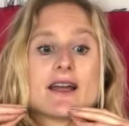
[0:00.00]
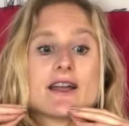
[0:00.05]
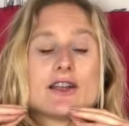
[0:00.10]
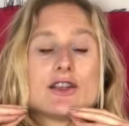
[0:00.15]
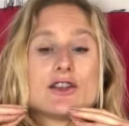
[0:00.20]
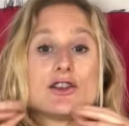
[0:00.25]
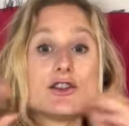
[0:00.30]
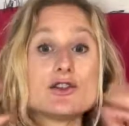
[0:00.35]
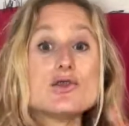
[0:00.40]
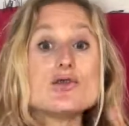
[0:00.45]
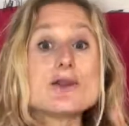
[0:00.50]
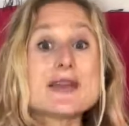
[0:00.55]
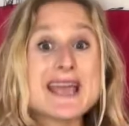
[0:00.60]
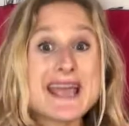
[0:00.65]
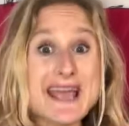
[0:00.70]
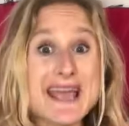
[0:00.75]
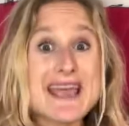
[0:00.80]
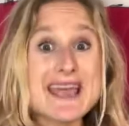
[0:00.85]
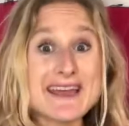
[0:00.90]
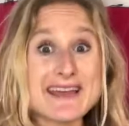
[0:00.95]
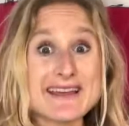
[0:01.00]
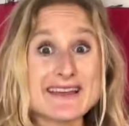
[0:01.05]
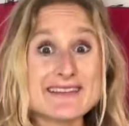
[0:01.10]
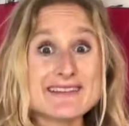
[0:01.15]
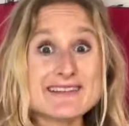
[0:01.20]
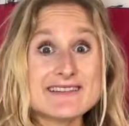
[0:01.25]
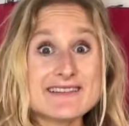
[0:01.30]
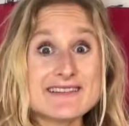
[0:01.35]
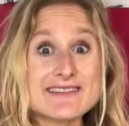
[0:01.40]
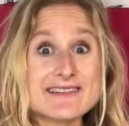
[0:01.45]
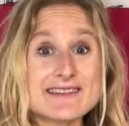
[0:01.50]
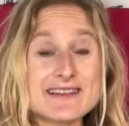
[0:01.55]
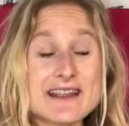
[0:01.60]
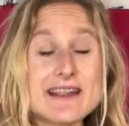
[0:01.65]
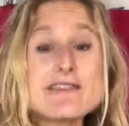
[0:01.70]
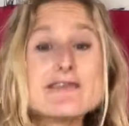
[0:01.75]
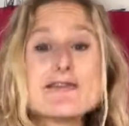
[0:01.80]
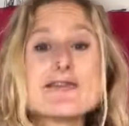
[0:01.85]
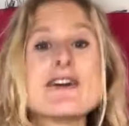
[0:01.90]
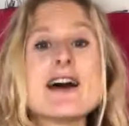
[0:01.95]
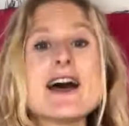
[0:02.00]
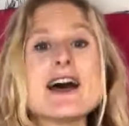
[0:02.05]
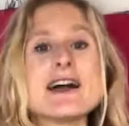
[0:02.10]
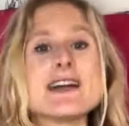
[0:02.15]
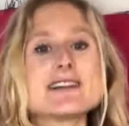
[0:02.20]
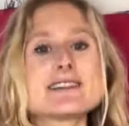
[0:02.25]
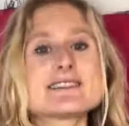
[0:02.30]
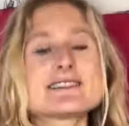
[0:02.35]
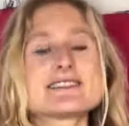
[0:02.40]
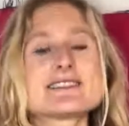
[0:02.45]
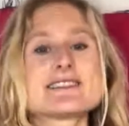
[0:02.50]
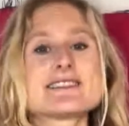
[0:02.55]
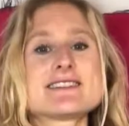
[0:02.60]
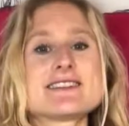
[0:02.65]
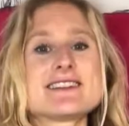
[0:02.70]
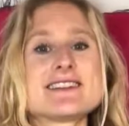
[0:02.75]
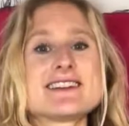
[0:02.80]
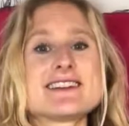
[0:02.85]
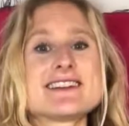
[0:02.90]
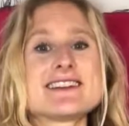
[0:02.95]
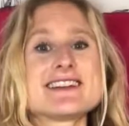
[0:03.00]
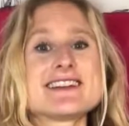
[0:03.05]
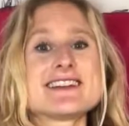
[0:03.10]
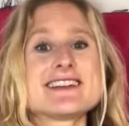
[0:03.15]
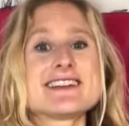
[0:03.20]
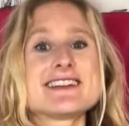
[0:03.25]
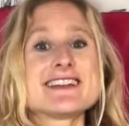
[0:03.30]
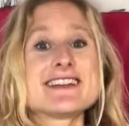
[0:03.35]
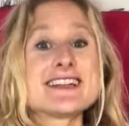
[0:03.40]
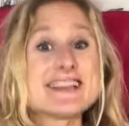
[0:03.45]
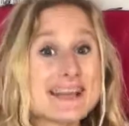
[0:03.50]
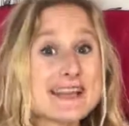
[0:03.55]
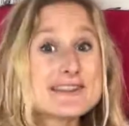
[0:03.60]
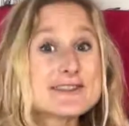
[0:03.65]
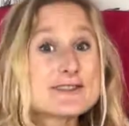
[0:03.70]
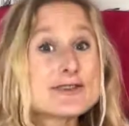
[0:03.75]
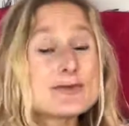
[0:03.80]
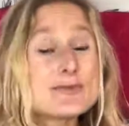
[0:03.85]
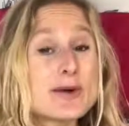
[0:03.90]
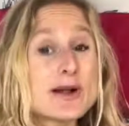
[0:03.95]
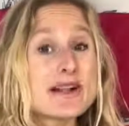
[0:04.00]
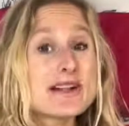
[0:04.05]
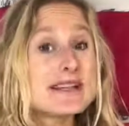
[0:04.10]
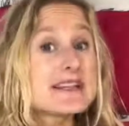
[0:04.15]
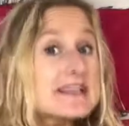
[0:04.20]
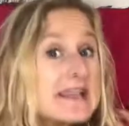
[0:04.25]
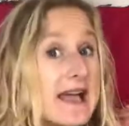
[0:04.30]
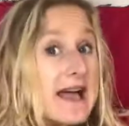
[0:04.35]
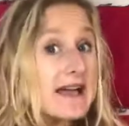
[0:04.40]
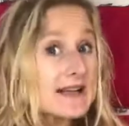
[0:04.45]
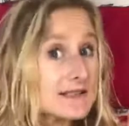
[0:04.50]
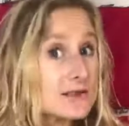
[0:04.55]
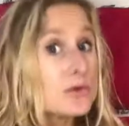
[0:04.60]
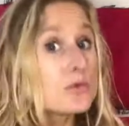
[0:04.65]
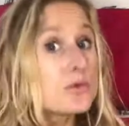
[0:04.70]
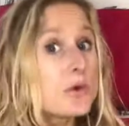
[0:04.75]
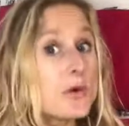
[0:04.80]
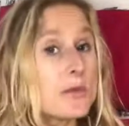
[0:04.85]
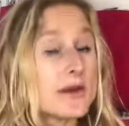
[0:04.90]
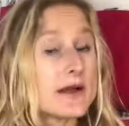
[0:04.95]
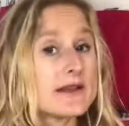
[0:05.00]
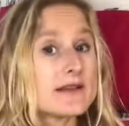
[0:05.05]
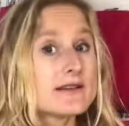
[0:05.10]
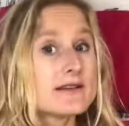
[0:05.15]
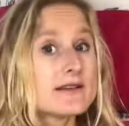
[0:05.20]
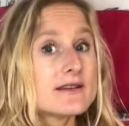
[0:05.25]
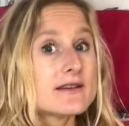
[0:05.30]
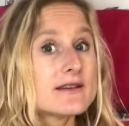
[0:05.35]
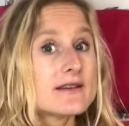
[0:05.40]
You can, in fact, get too bulky as a woman